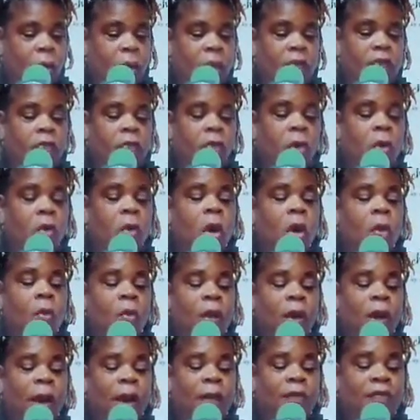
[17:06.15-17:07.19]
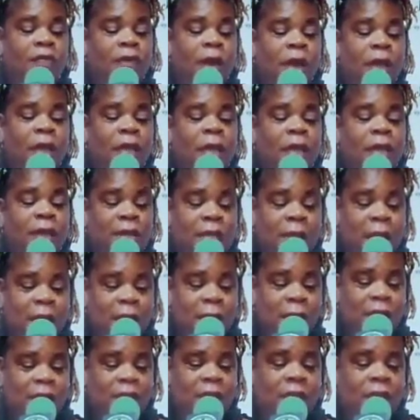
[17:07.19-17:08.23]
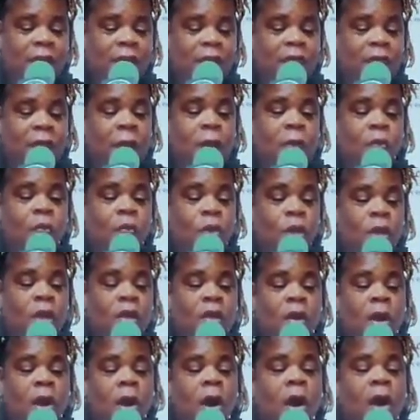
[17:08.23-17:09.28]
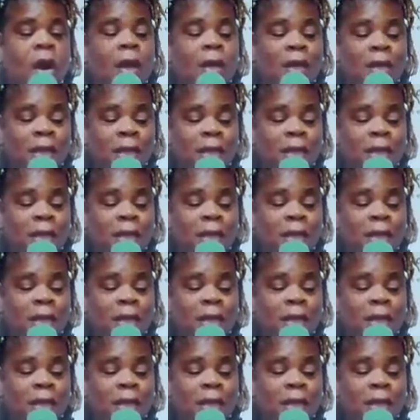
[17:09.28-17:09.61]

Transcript: And so what I recognize is that we are